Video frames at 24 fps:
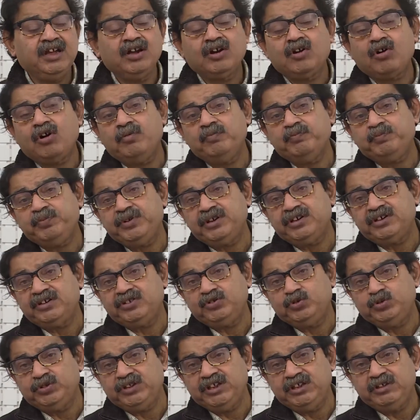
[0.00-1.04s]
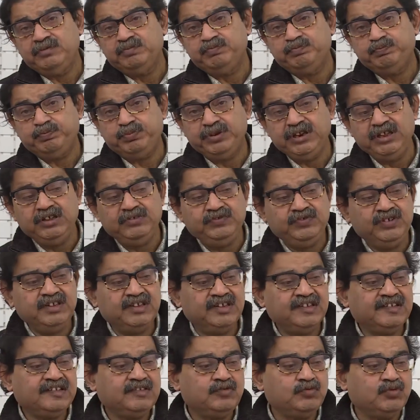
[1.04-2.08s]
compared to the
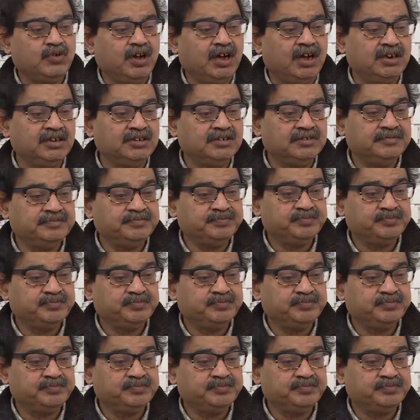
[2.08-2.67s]
previous one.